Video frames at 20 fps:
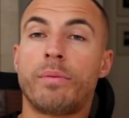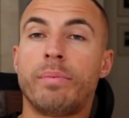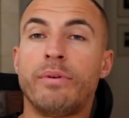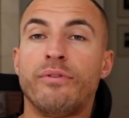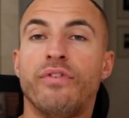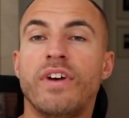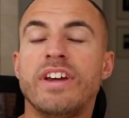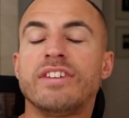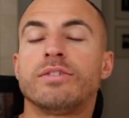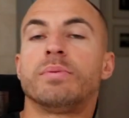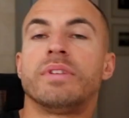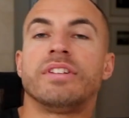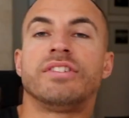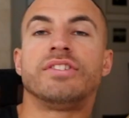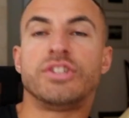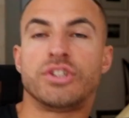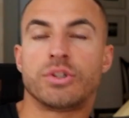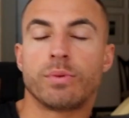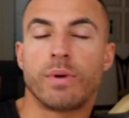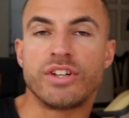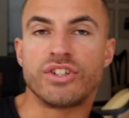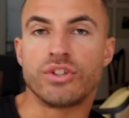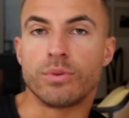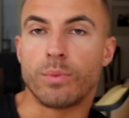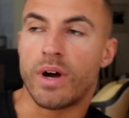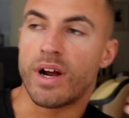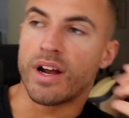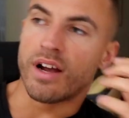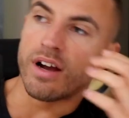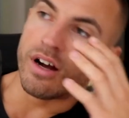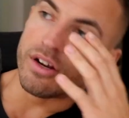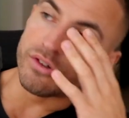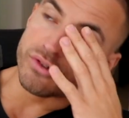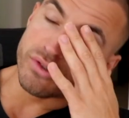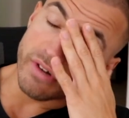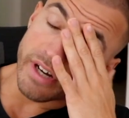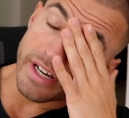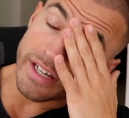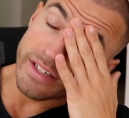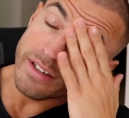I've been faced with this situation where I can't
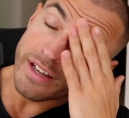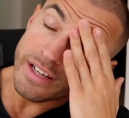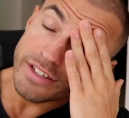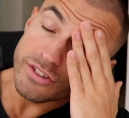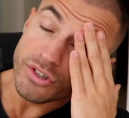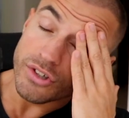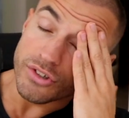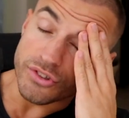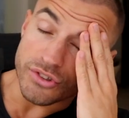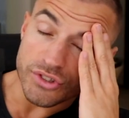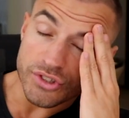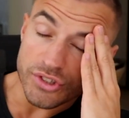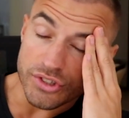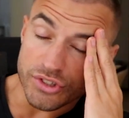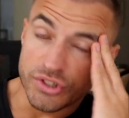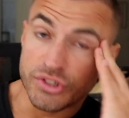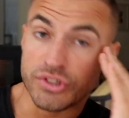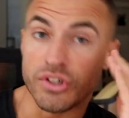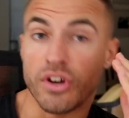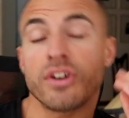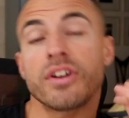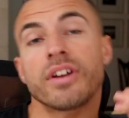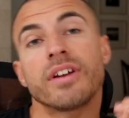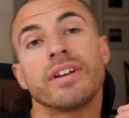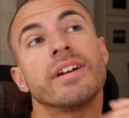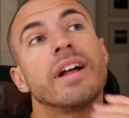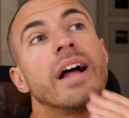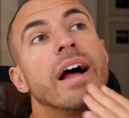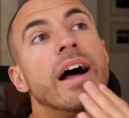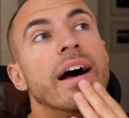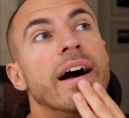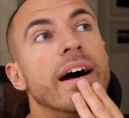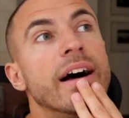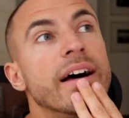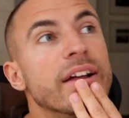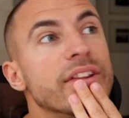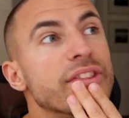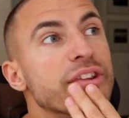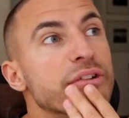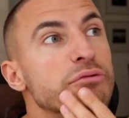train. It does suck.
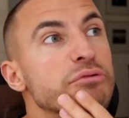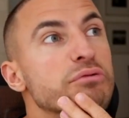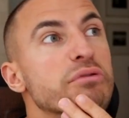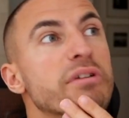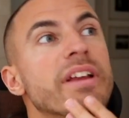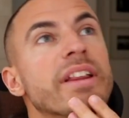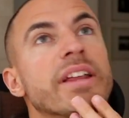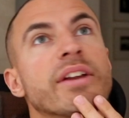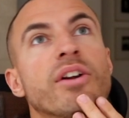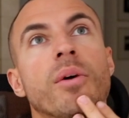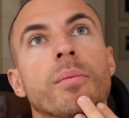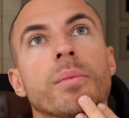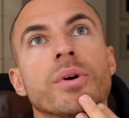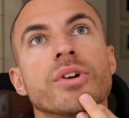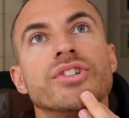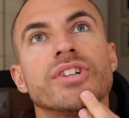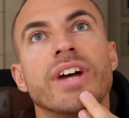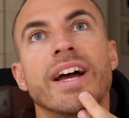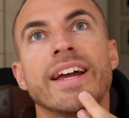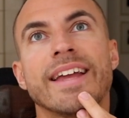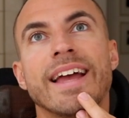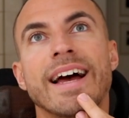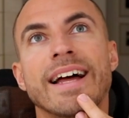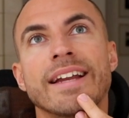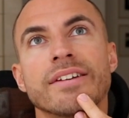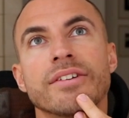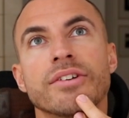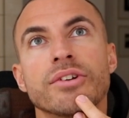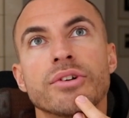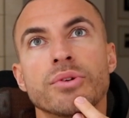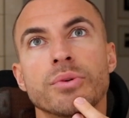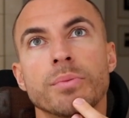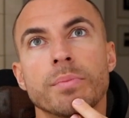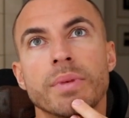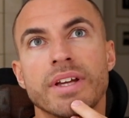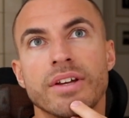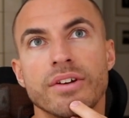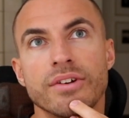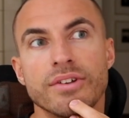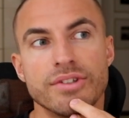There's really not much I can do
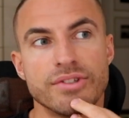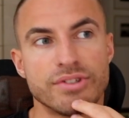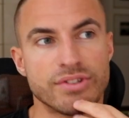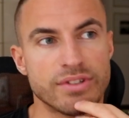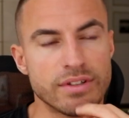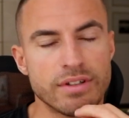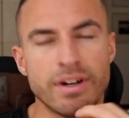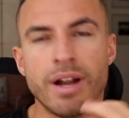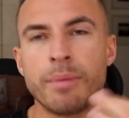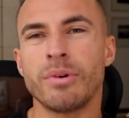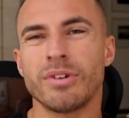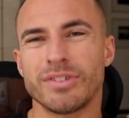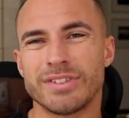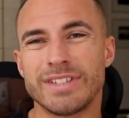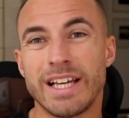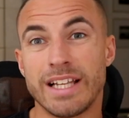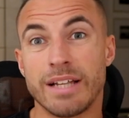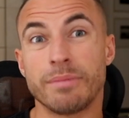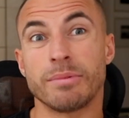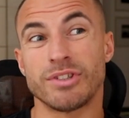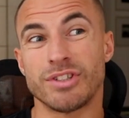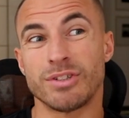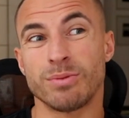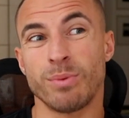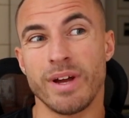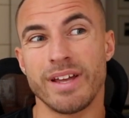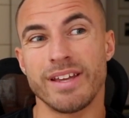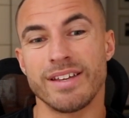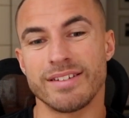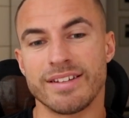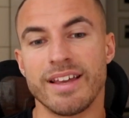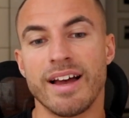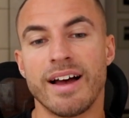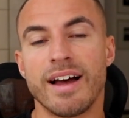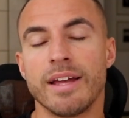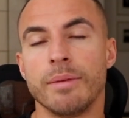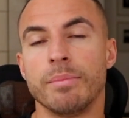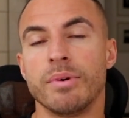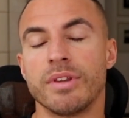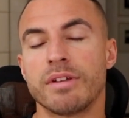because I'm not saying I'm the sweatiest
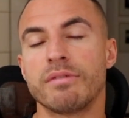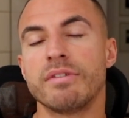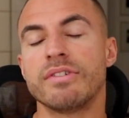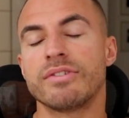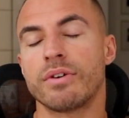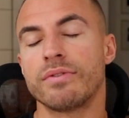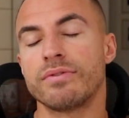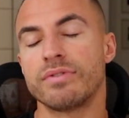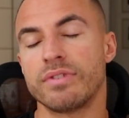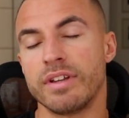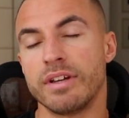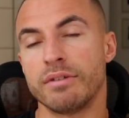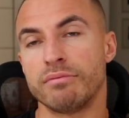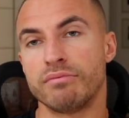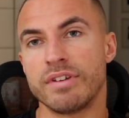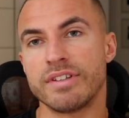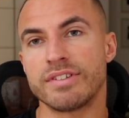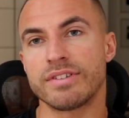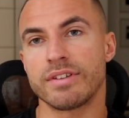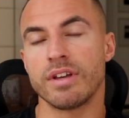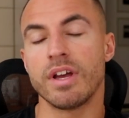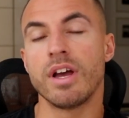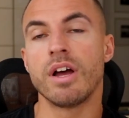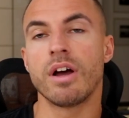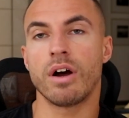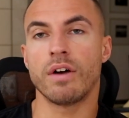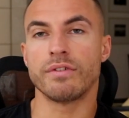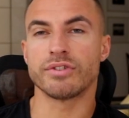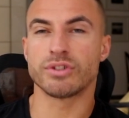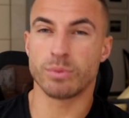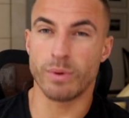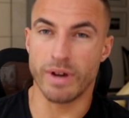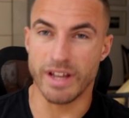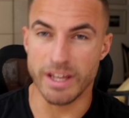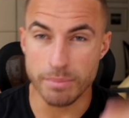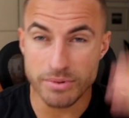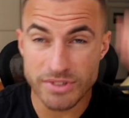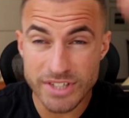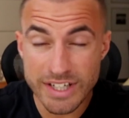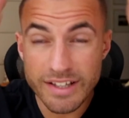guy, but there is obviously a risk of
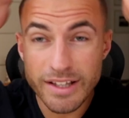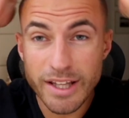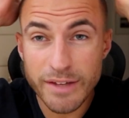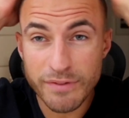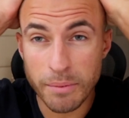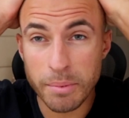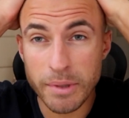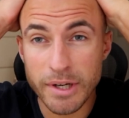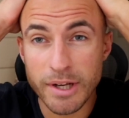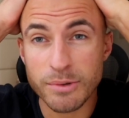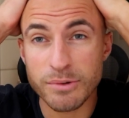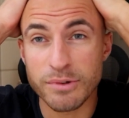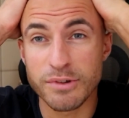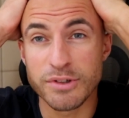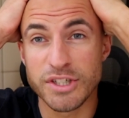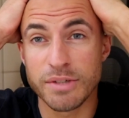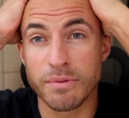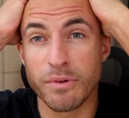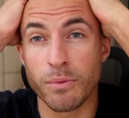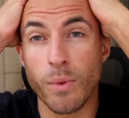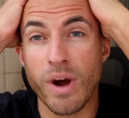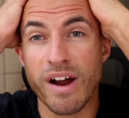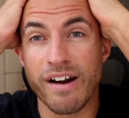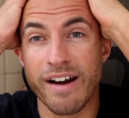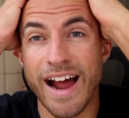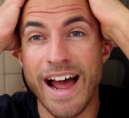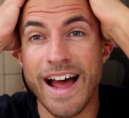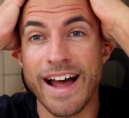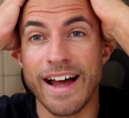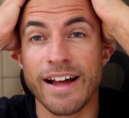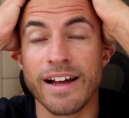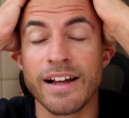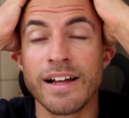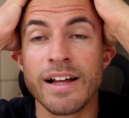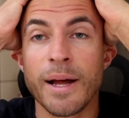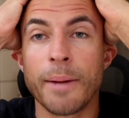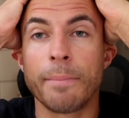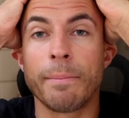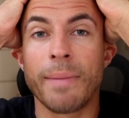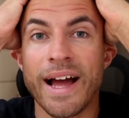sweating, particularly if I'm going to go to the gym and wear a hat.
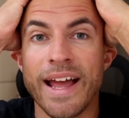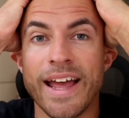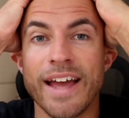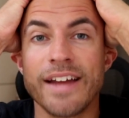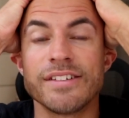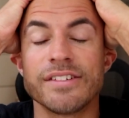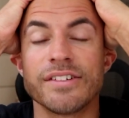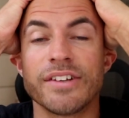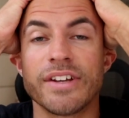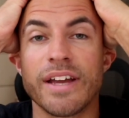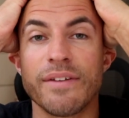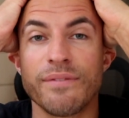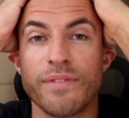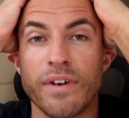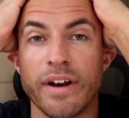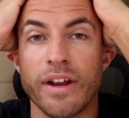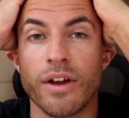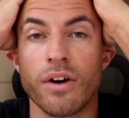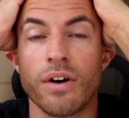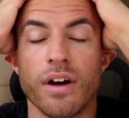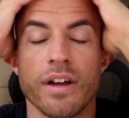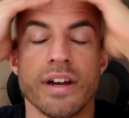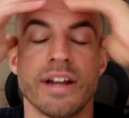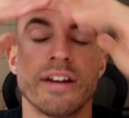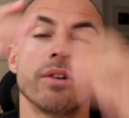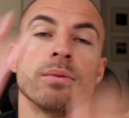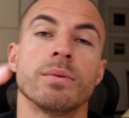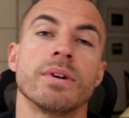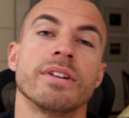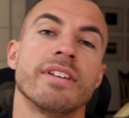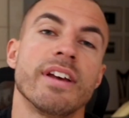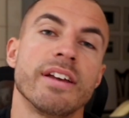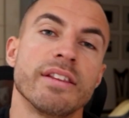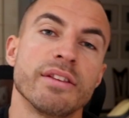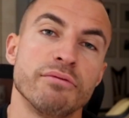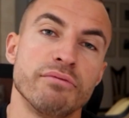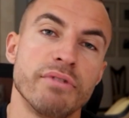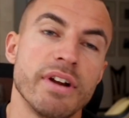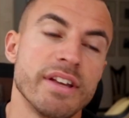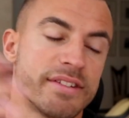My head is going to get very hot and I don't want to take
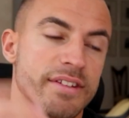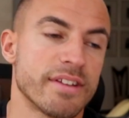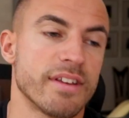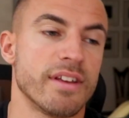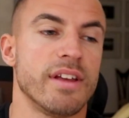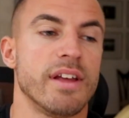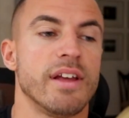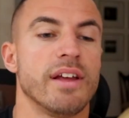the risk